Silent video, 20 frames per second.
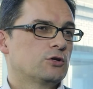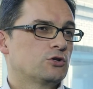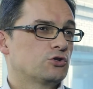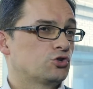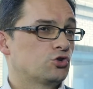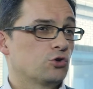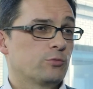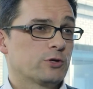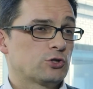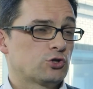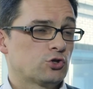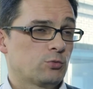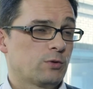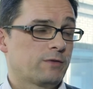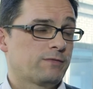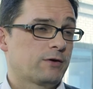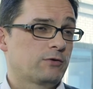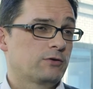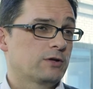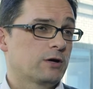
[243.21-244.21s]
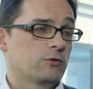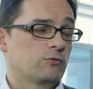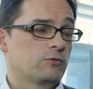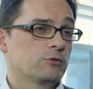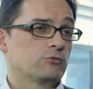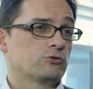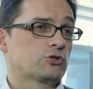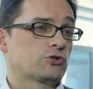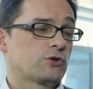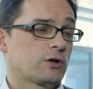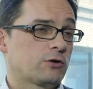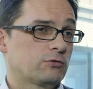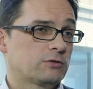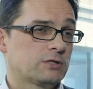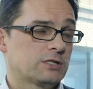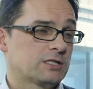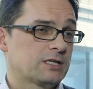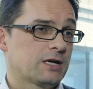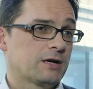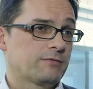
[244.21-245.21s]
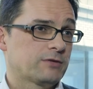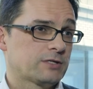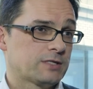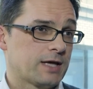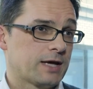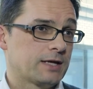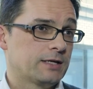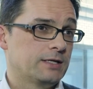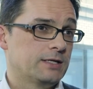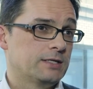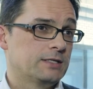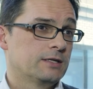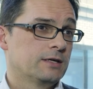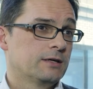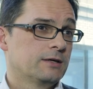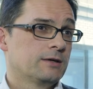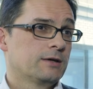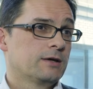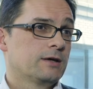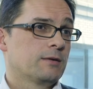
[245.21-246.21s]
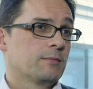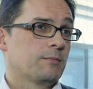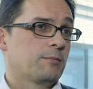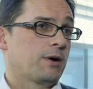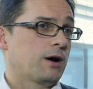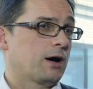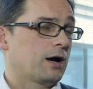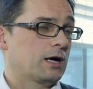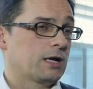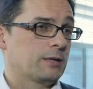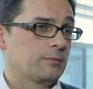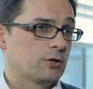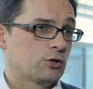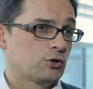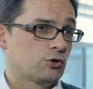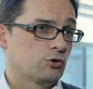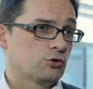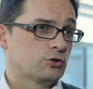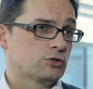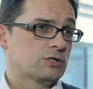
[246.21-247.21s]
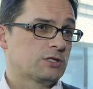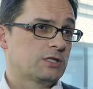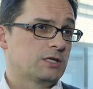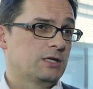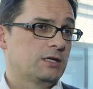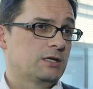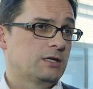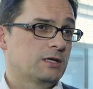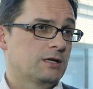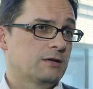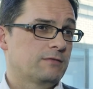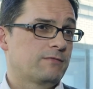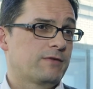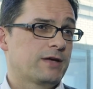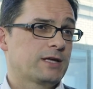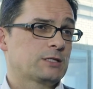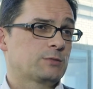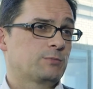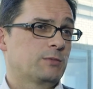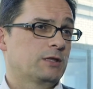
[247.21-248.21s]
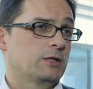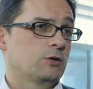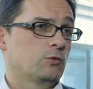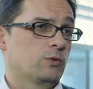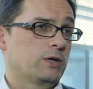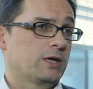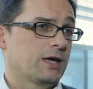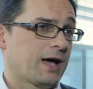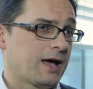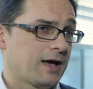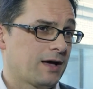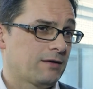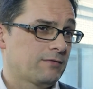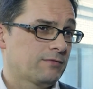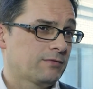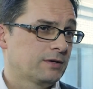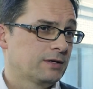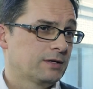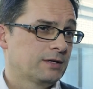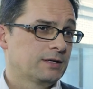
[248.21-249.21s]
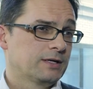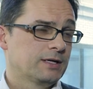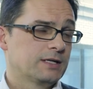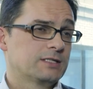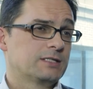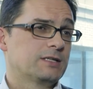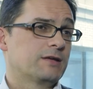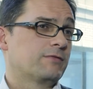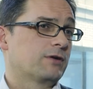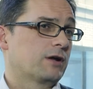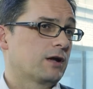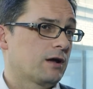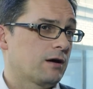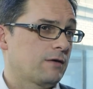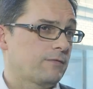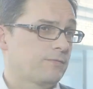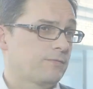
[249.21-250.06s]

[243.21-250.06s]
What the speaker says: So much so we found it a real struggle to service that need, partly because the investment that we have is never enough.